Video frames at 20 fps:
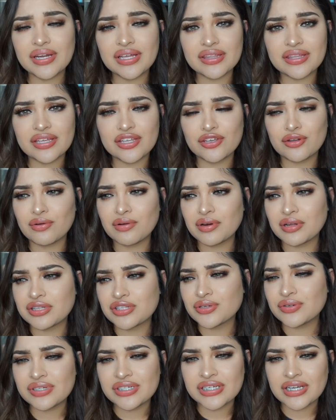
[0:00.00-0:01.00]
anything, you don't want
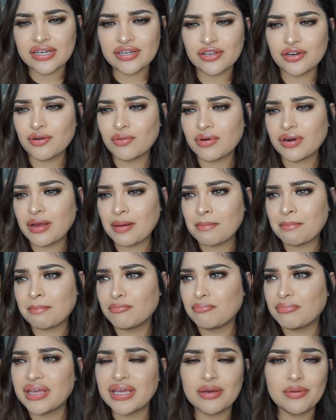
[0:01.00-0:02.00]
to do shit, you don't want
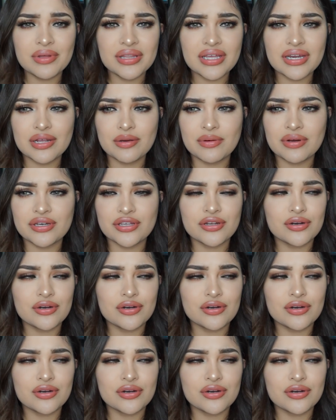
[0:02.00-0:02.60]
to be with anyone,